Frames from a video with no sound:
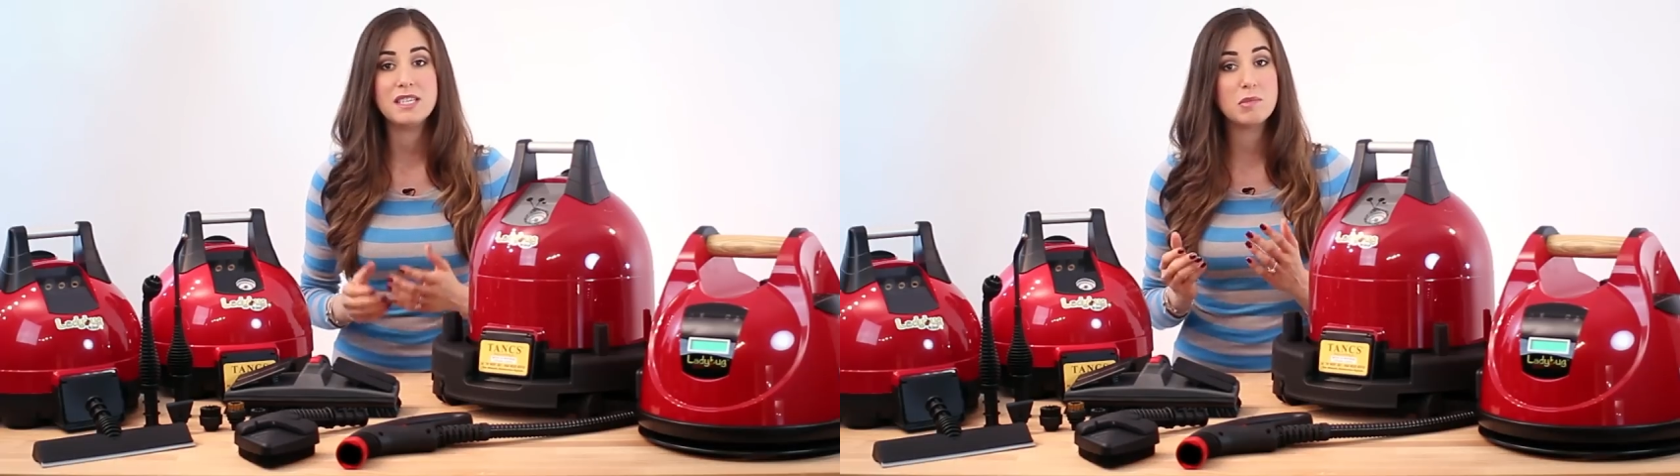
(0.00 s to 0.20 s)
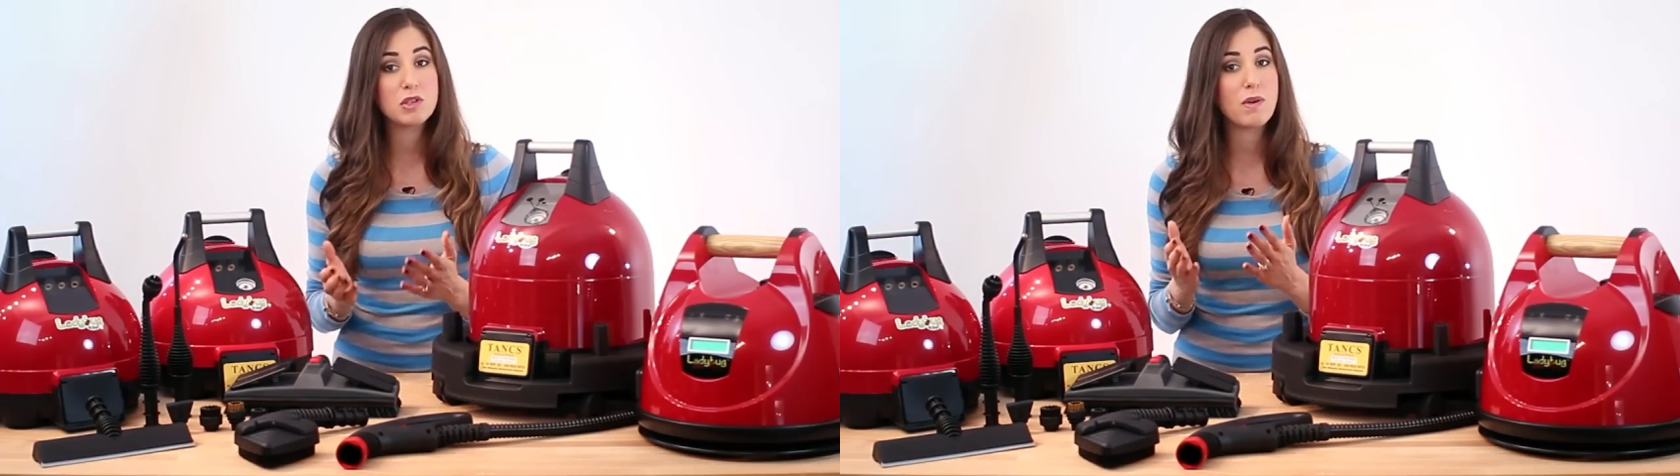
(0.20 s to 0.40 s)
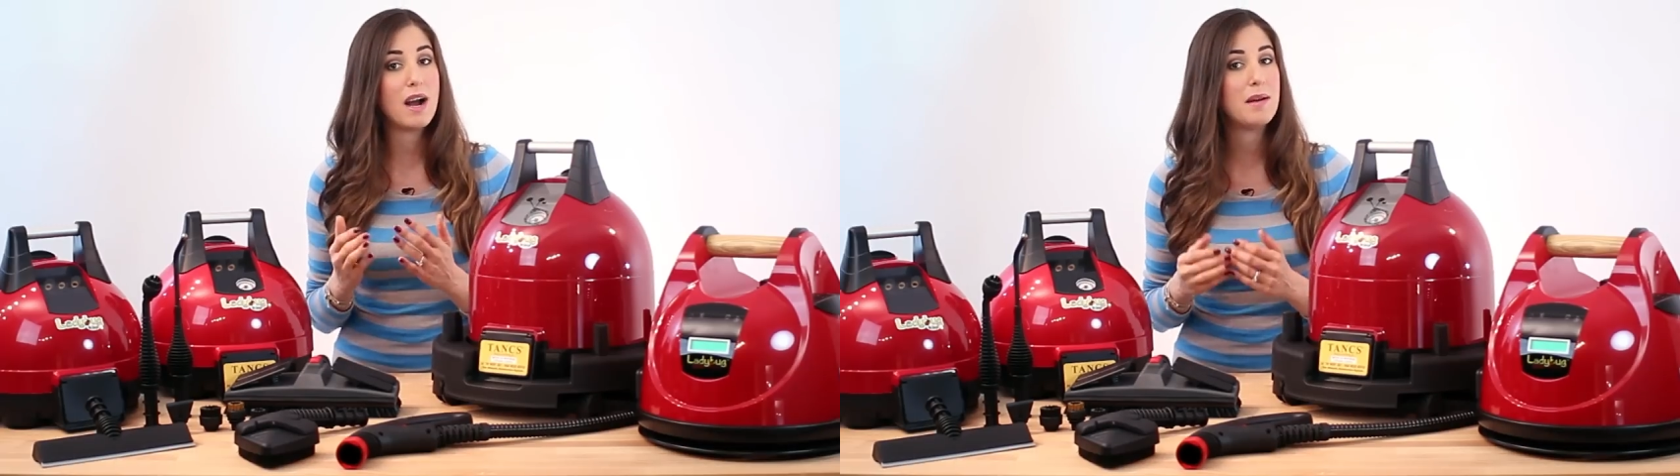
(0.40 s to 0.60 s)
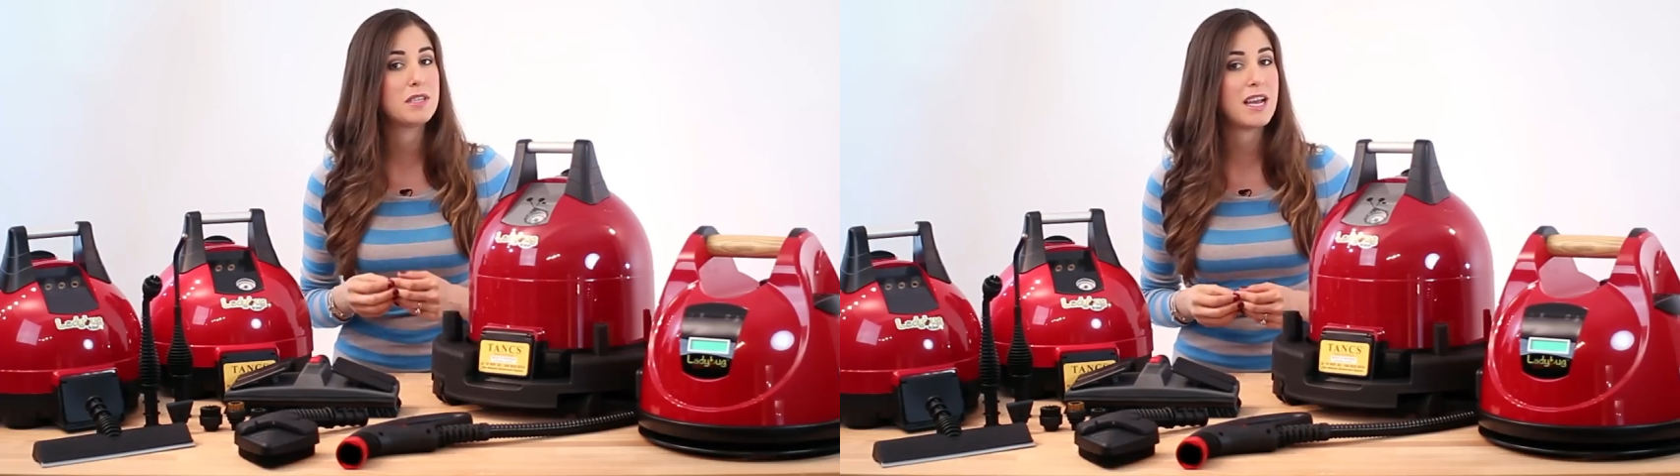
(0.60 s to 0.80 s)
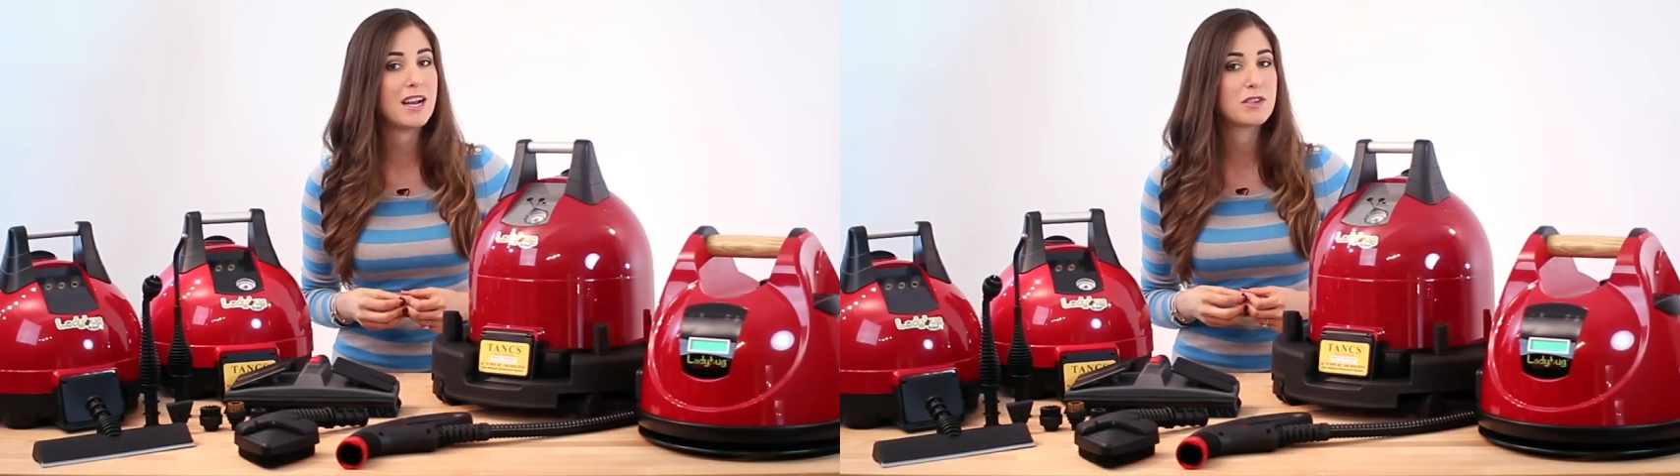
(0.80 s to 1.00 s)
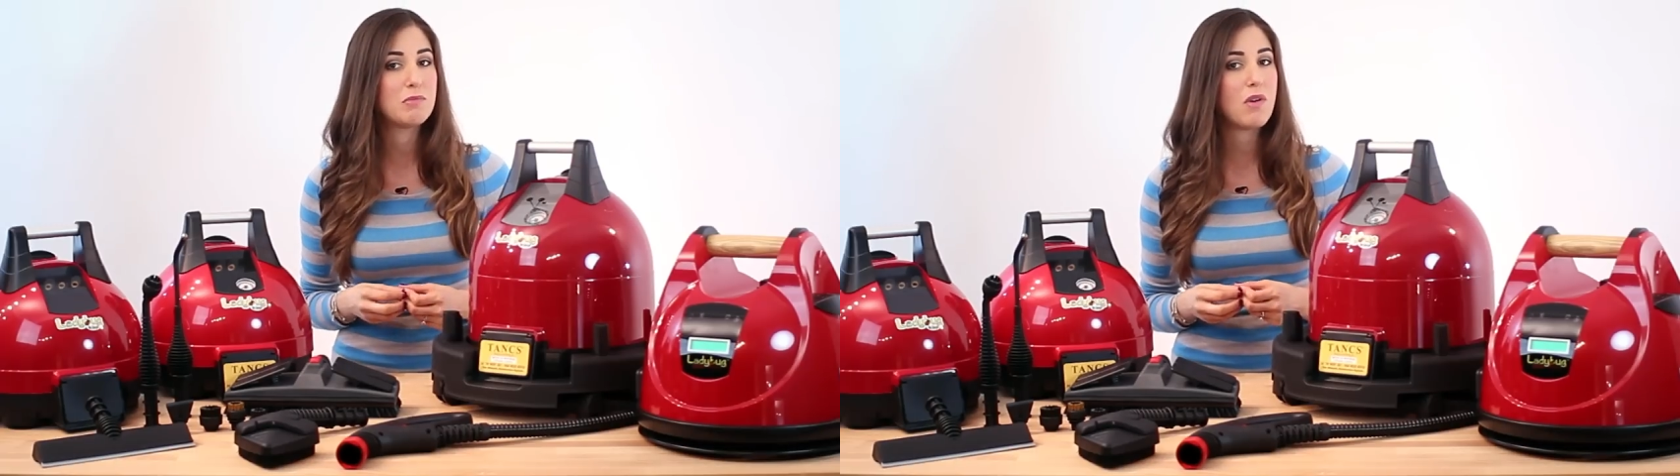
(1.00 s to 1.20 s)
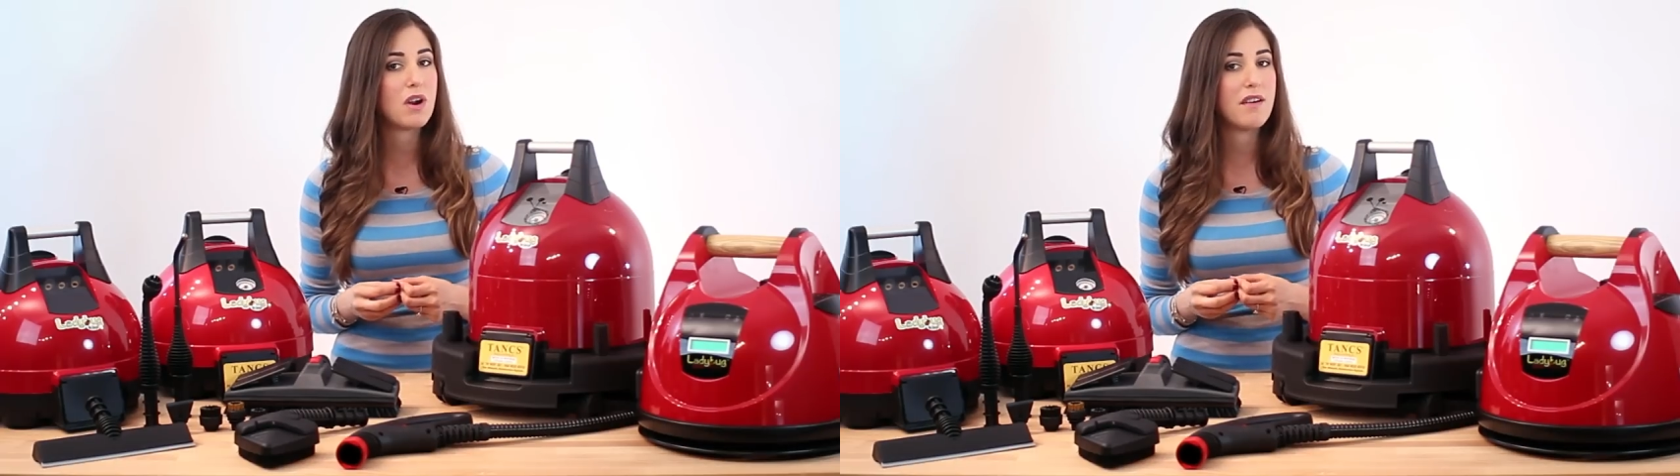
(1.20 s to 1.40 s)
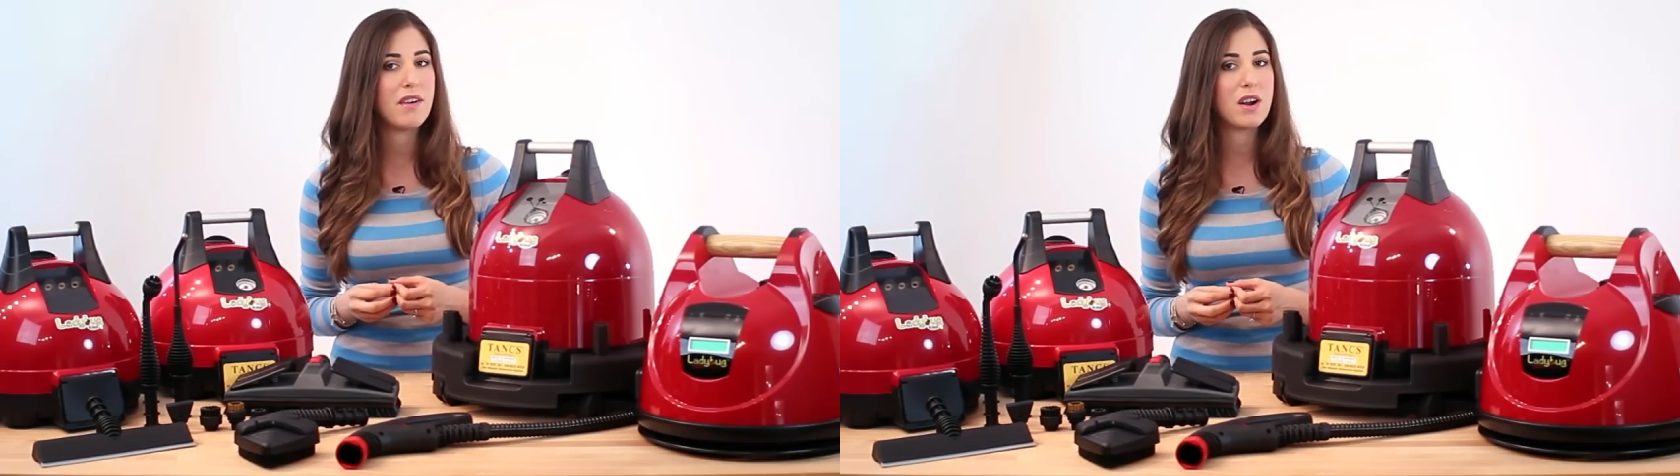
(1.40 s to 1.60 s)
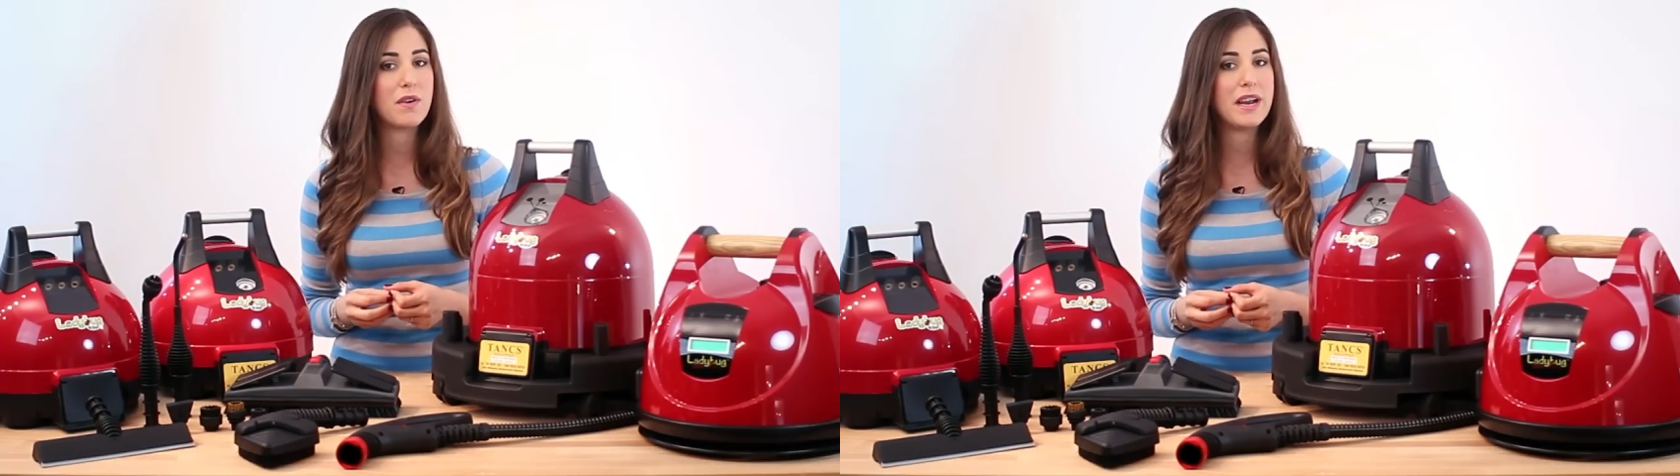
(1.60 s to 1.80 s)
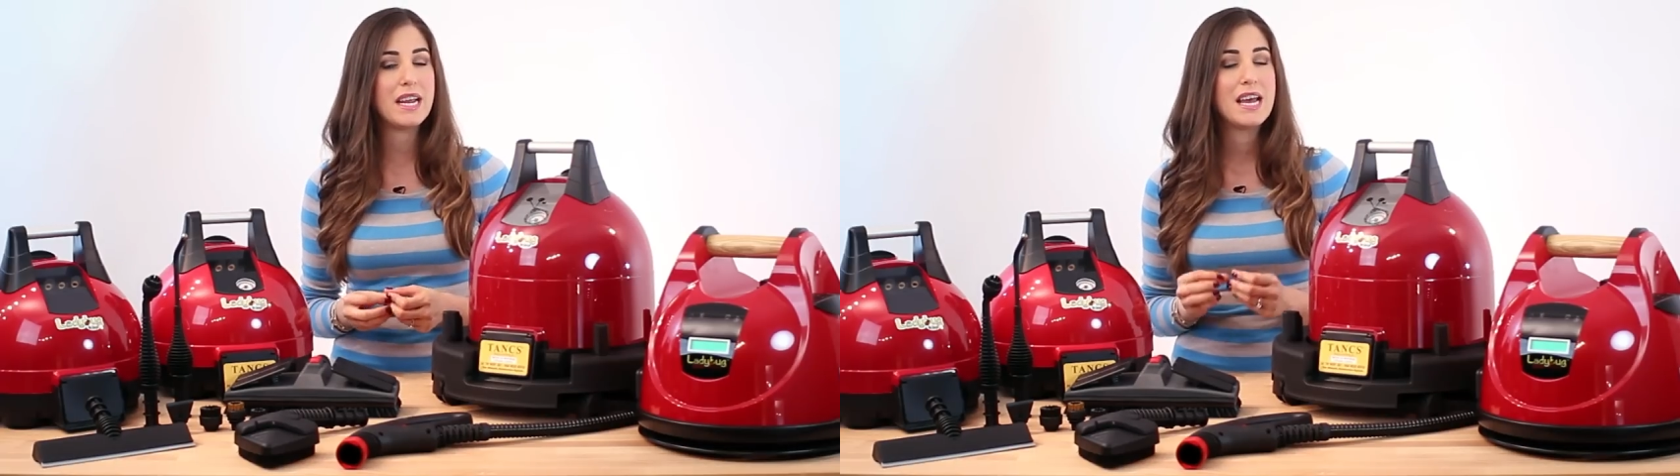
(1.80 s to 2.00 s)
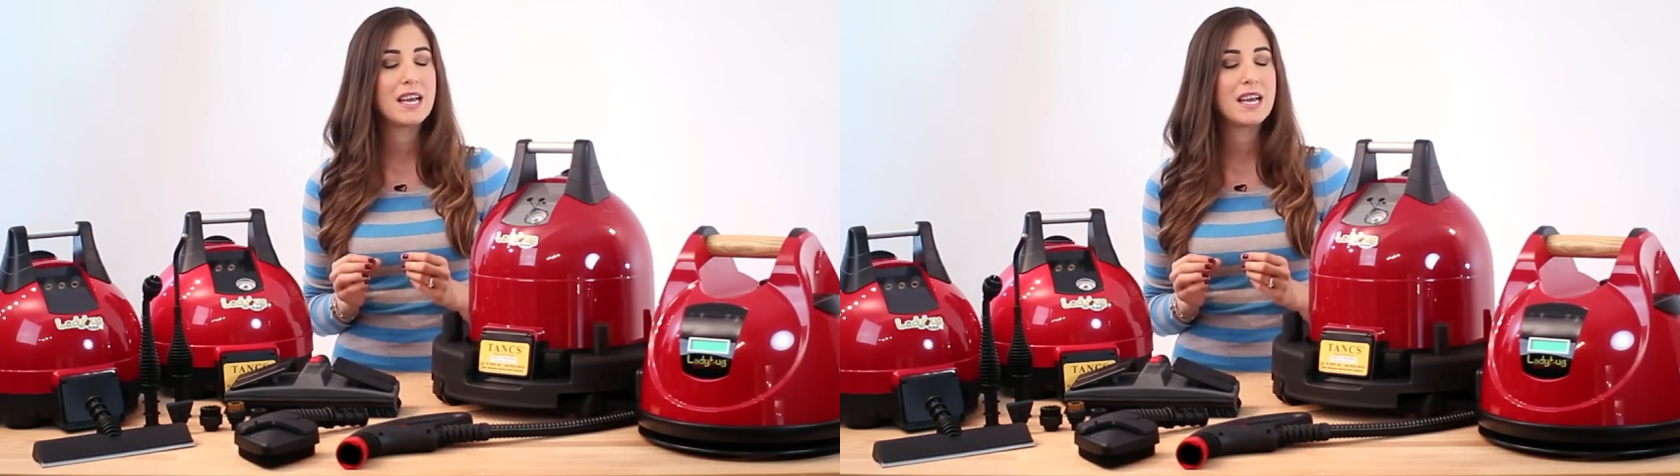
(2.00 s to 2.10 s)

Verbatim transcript: subscribe to catch more of our great